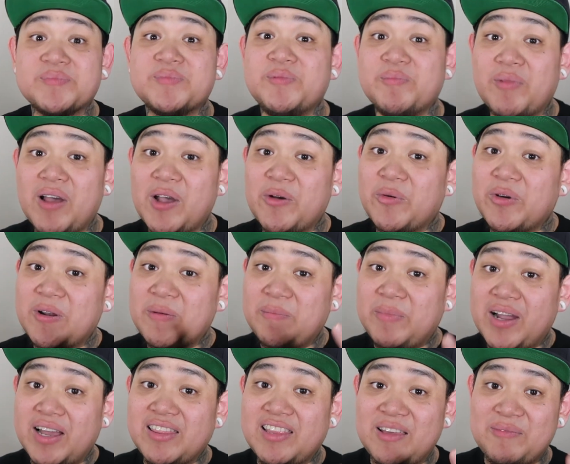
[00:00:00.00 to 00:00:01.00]
you might want to
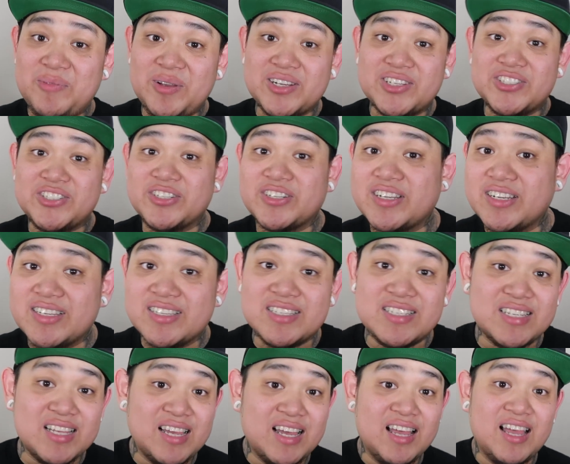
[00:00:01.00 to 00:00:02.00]
buy that picture because